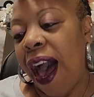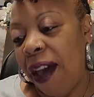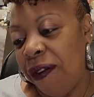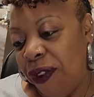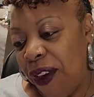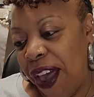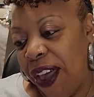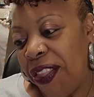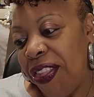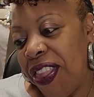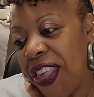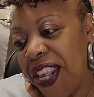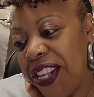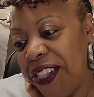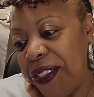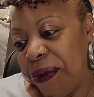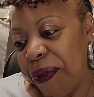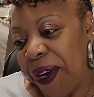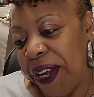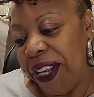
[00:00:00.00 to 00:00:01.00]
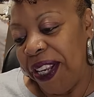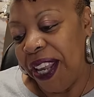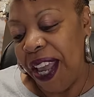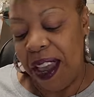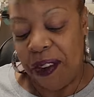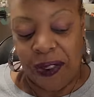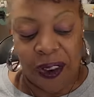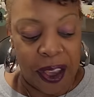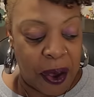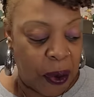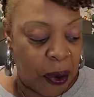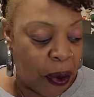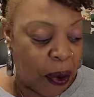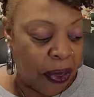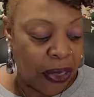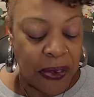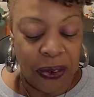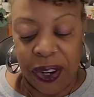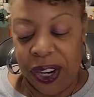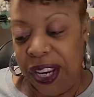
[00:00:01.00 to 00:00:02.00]
I found this one. I found all
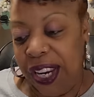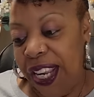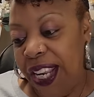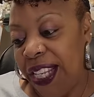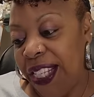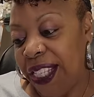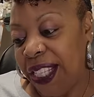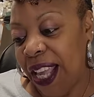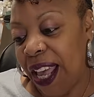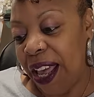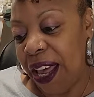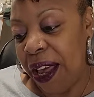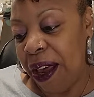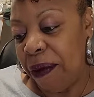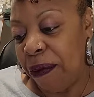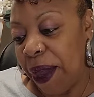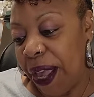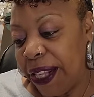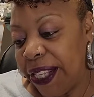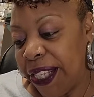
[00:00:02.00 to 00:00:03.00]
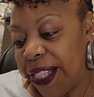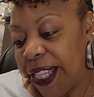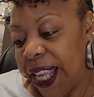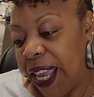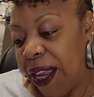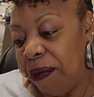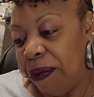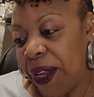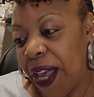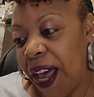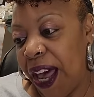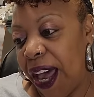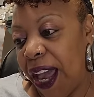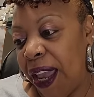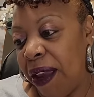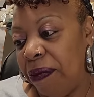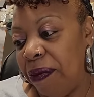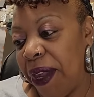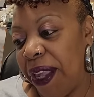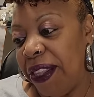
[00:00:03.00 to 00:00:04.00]
three of these um, at the same
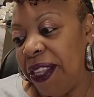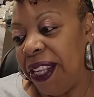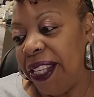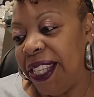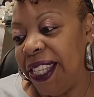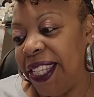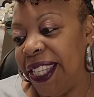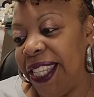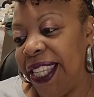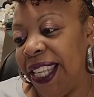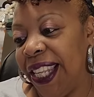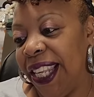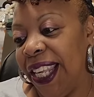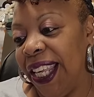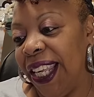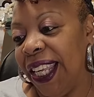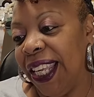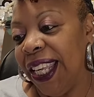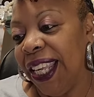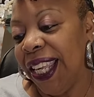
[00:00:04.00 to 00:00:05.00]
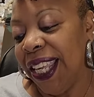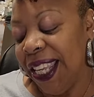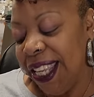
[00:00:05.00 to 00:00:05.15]
time, and this is the,